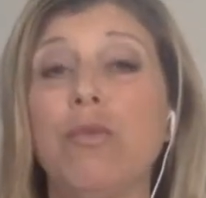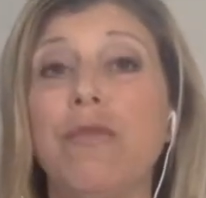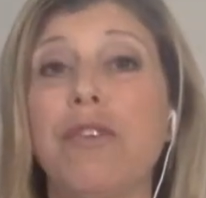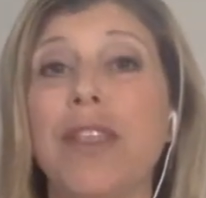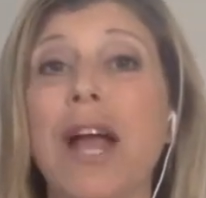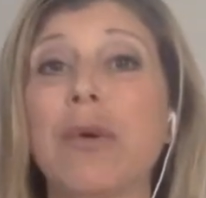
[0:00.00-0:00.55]

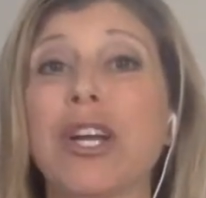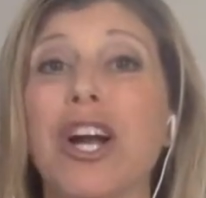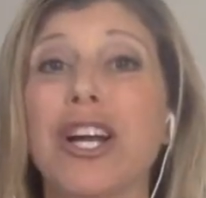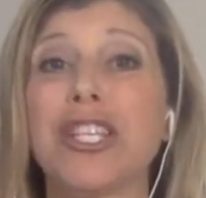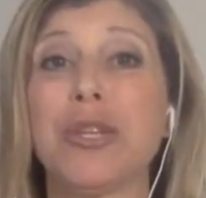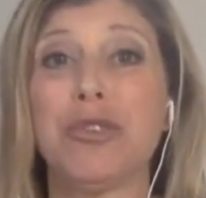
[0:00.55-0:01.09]
for that
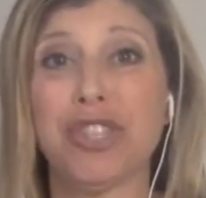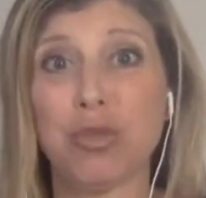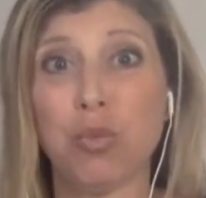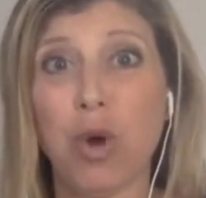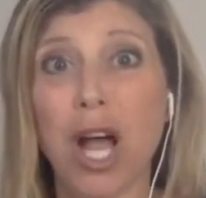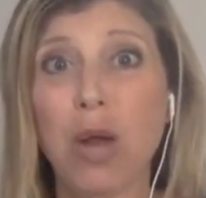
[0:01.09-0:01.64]
regards, you would just
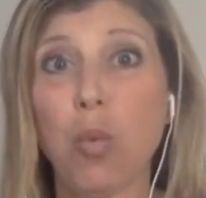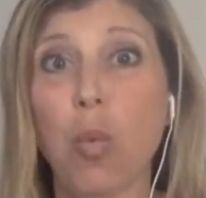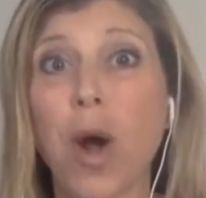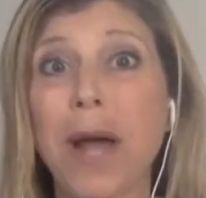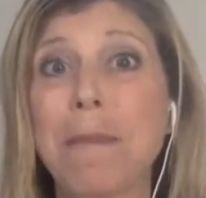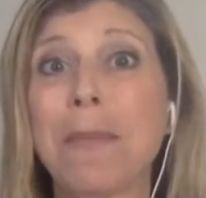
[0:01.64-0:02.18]
want
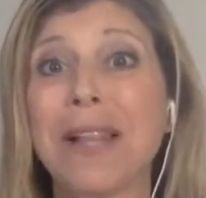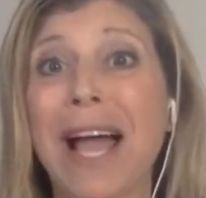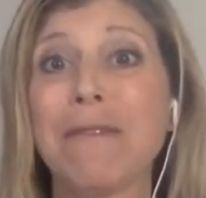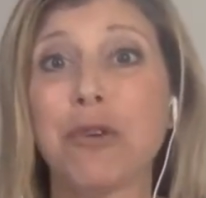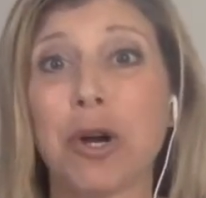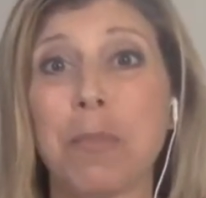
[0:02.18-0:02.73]
one
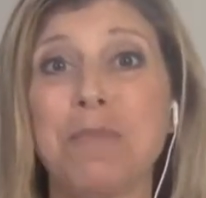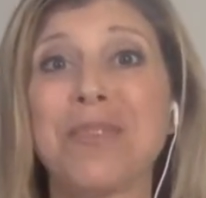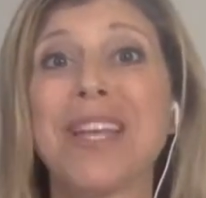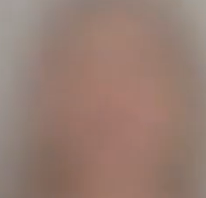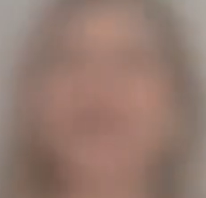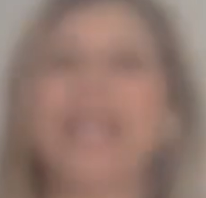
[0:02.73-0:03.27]
platform.
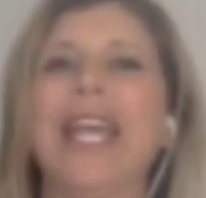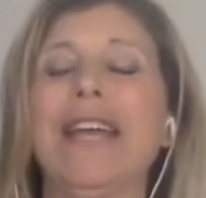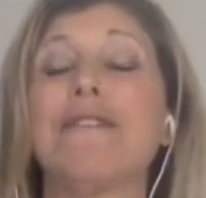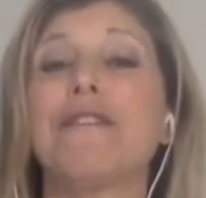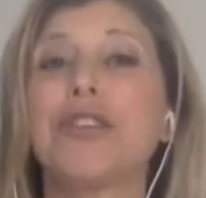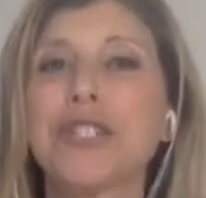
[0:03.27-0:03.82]
Okay,
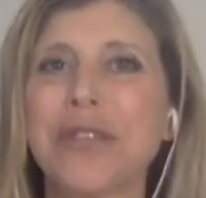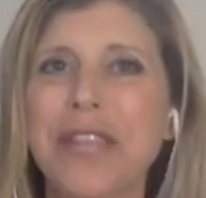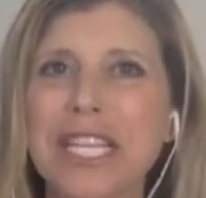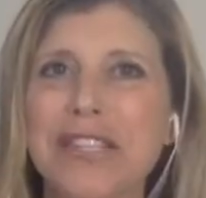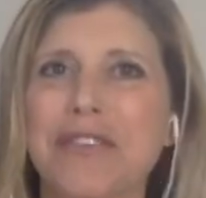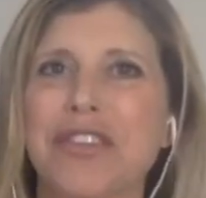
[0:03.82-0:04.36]
first
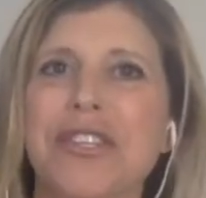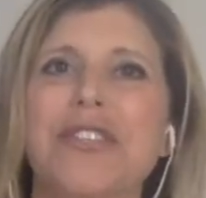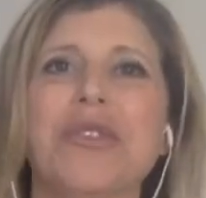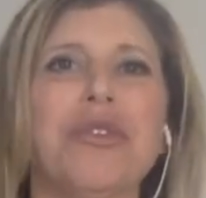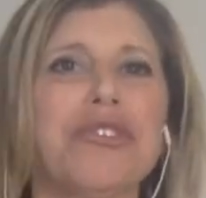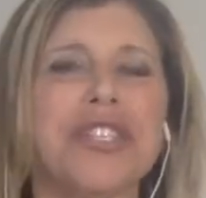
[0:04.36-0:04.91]
things
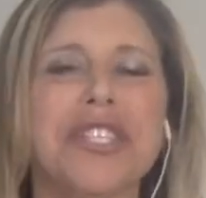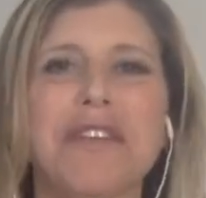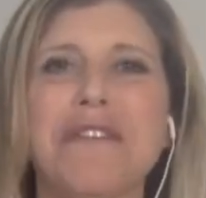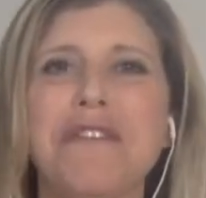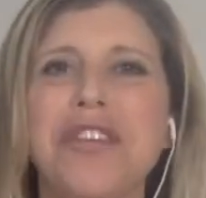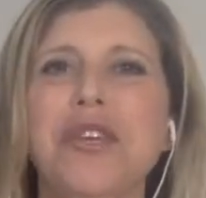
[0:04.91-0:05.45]
first. There's just a
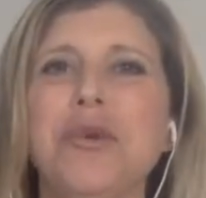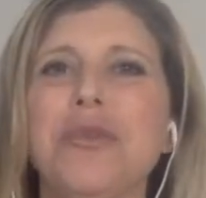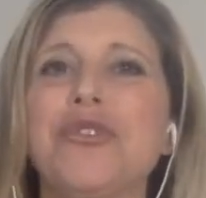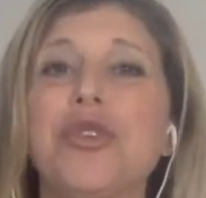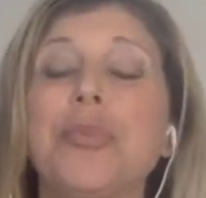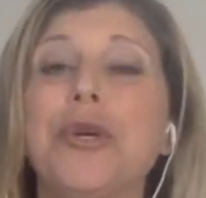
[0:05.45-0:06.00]
few
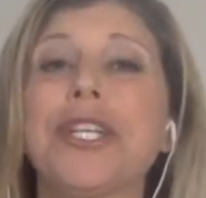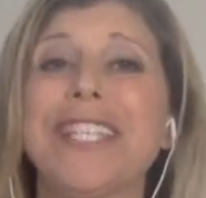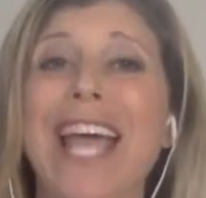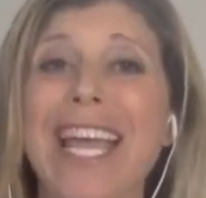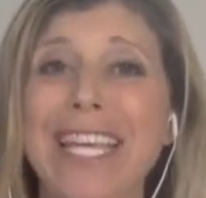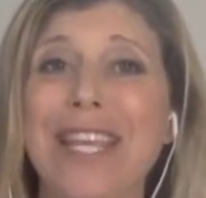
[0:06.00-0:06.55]
super
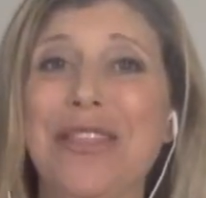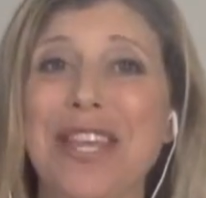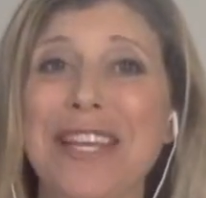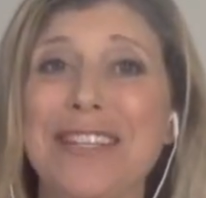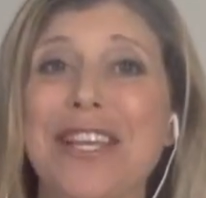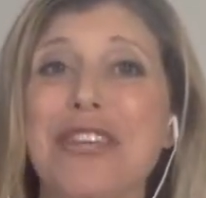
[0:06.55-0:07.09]
techie
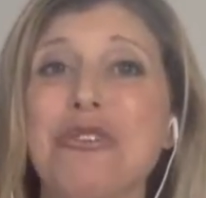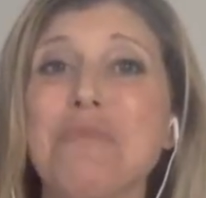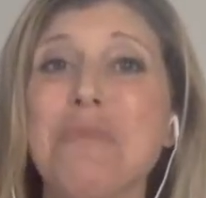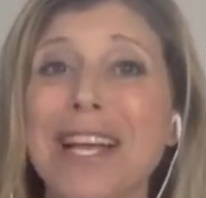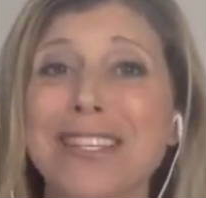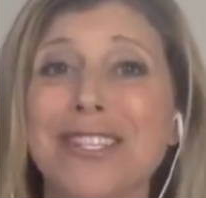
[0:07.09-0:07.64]
things that you
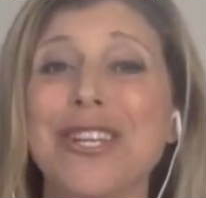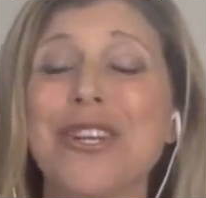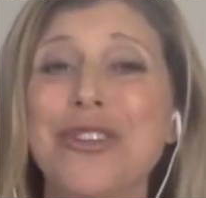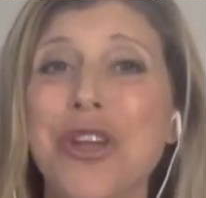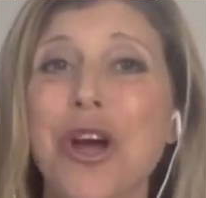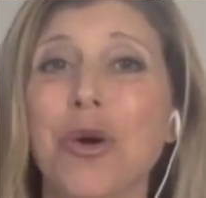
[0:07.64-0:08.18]
must
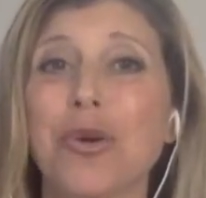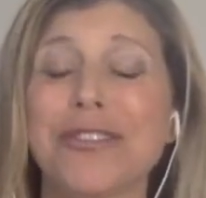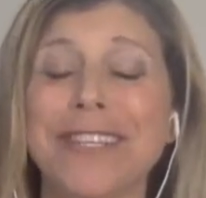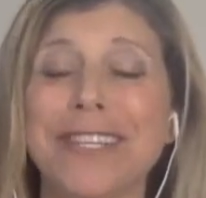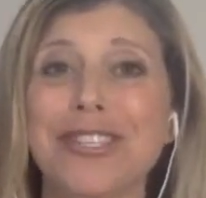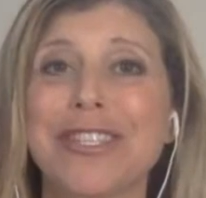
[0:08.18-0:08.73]
know. So
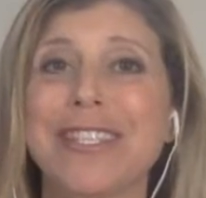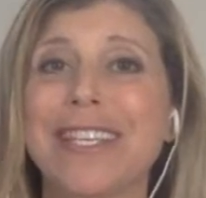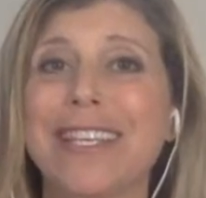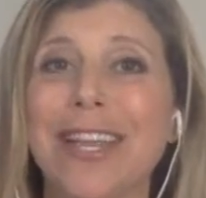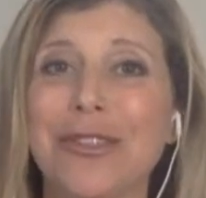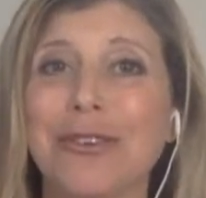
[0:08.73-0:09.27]
let's just
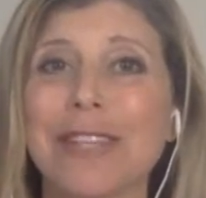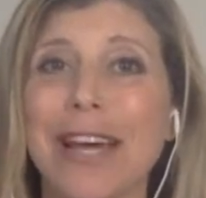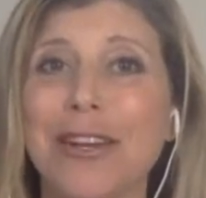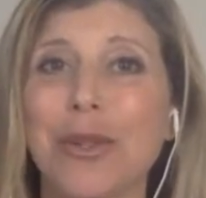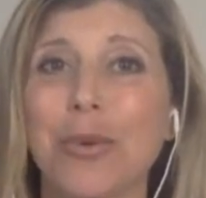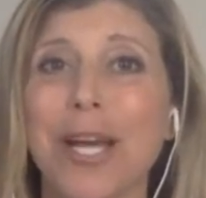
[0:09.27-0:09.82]
get those out
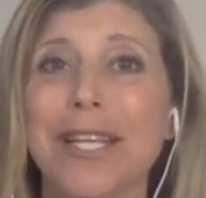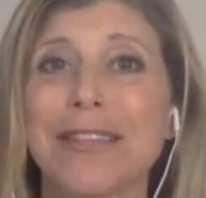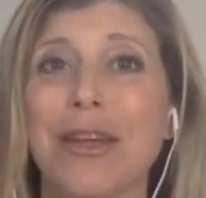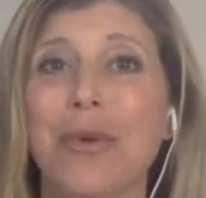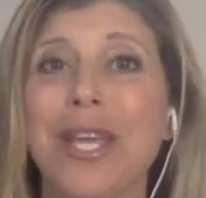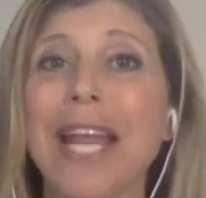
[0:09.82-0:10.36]
of the way so
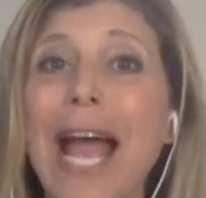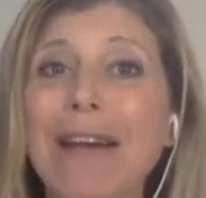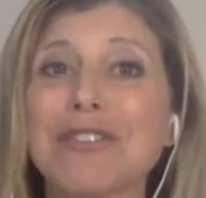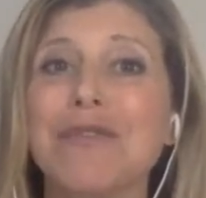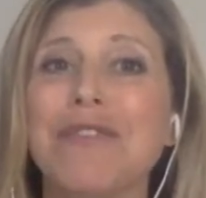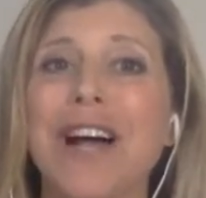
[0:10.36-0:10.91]
that we can have
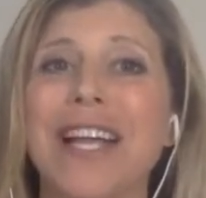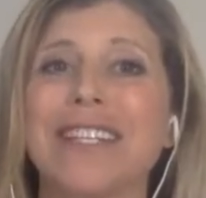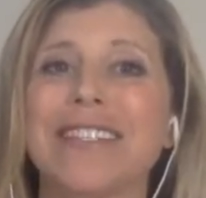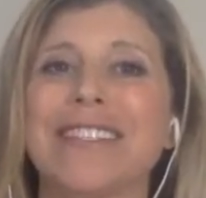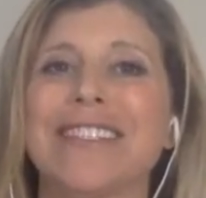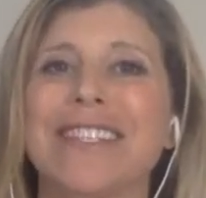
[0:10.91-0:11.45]
some fun,
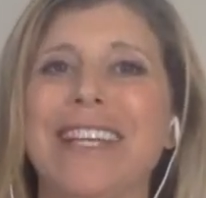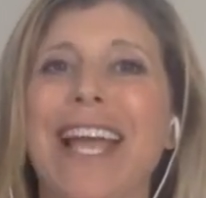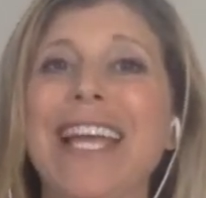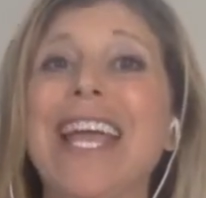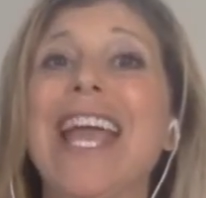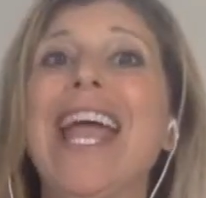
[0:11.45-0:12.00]
okay?